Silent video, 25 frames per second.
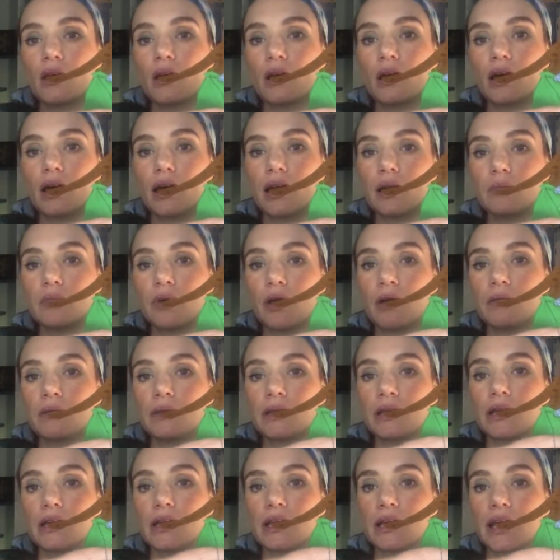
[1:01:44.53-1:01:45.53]
and I'm probably
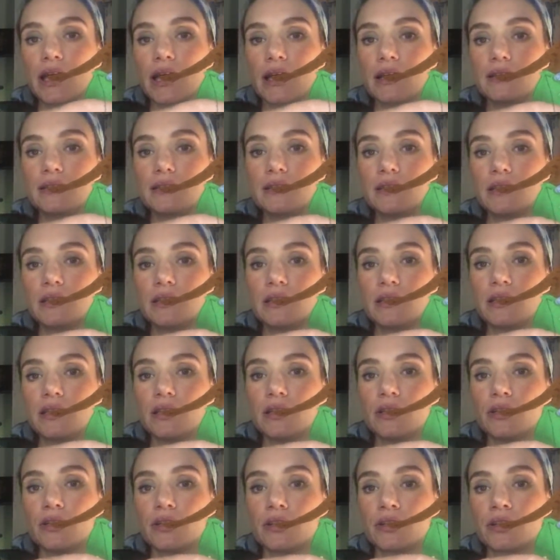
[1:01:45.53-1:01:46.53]
going to get to
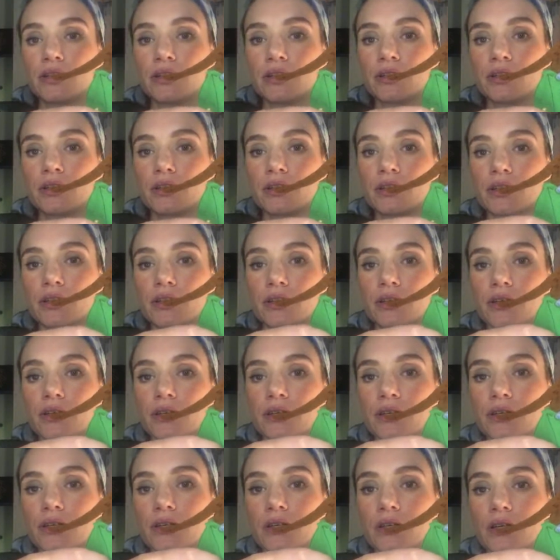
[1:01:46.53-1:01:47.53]
here
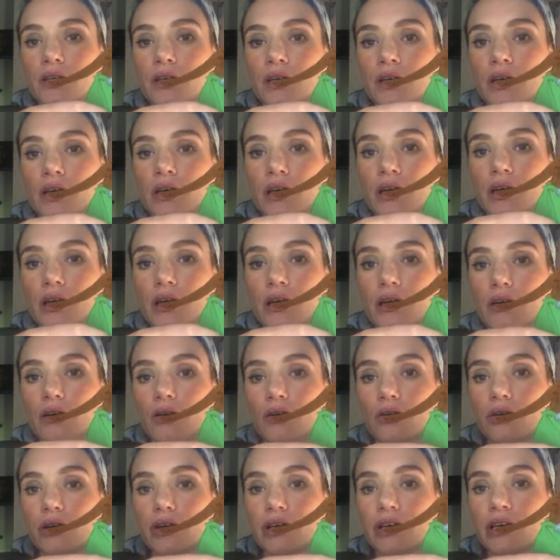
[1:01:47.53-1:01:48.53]

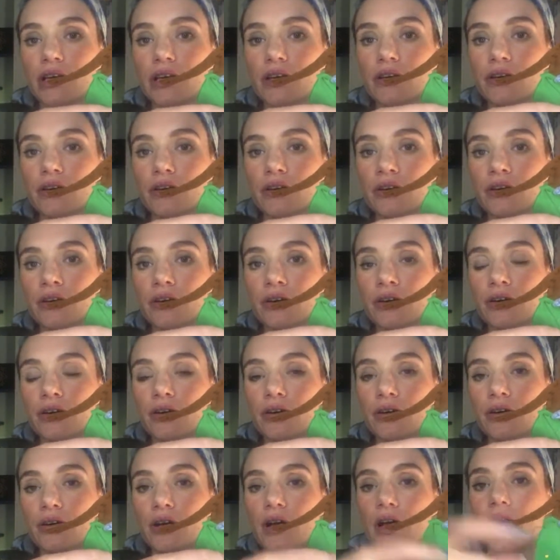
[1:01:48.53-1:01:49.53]
or here.
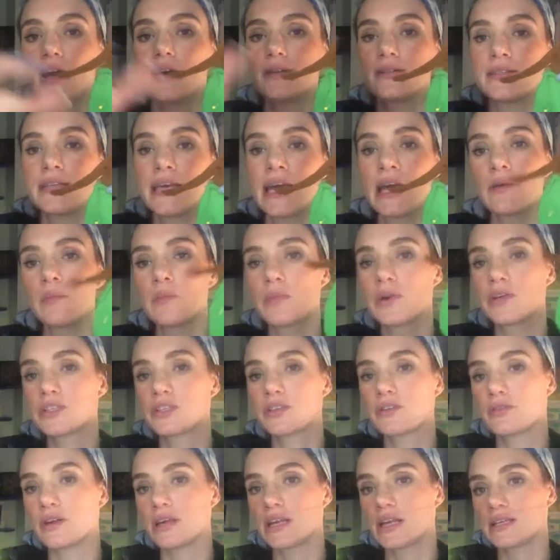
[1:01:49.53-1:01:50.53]
I'll see how much
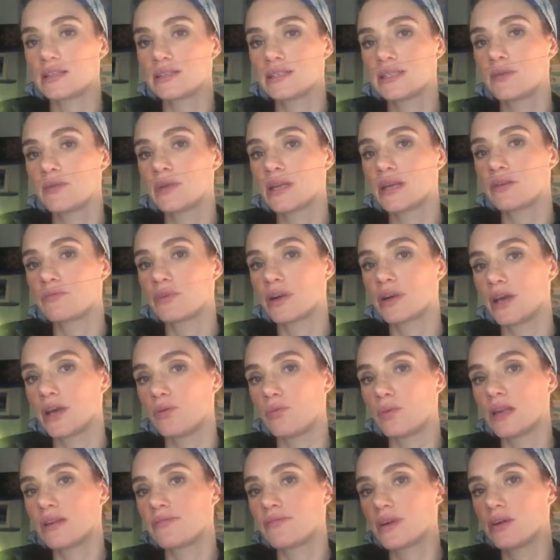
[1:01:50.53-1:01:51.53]
thread, I'll see when I run out.
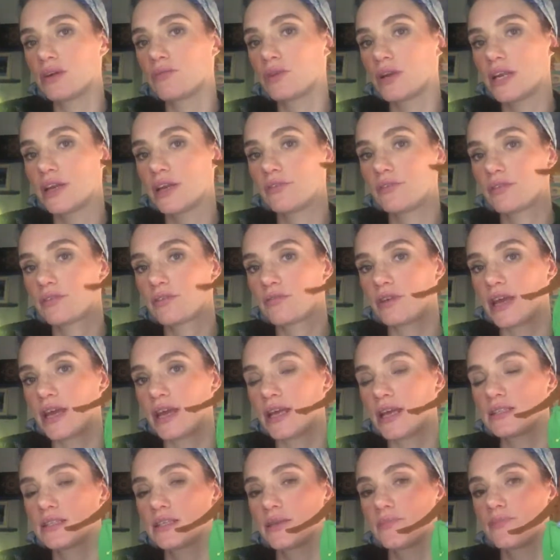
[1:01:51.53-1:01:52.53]
Whenever I run out of
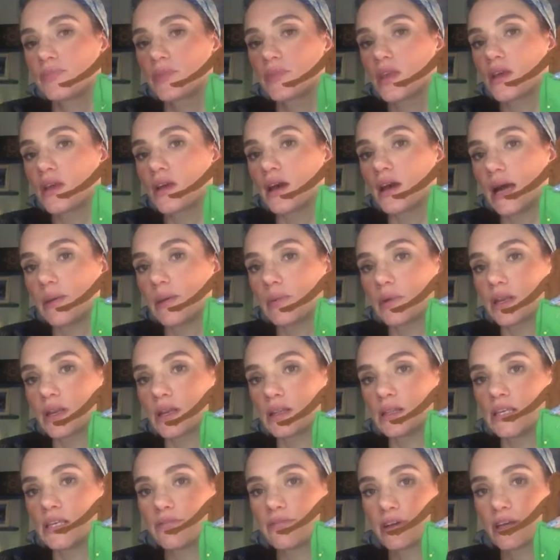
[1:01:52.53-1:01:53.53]
thread, I'm going to
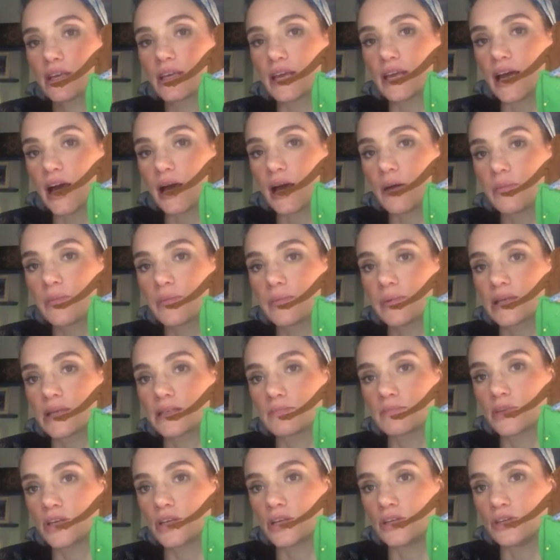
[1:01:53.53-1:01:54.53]
leave a gap because I'm
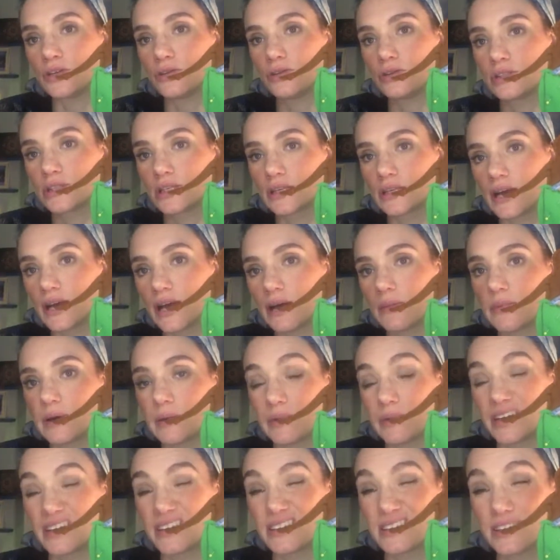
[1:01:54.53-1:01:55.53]
going to use the gap, I'm going
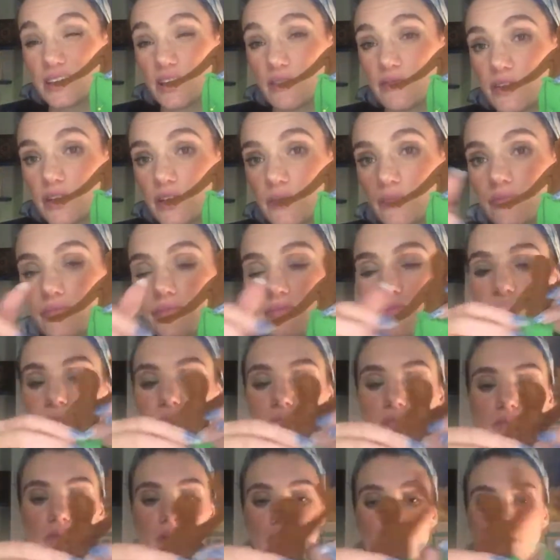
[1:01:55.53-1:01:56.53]
to stuff it. I'm going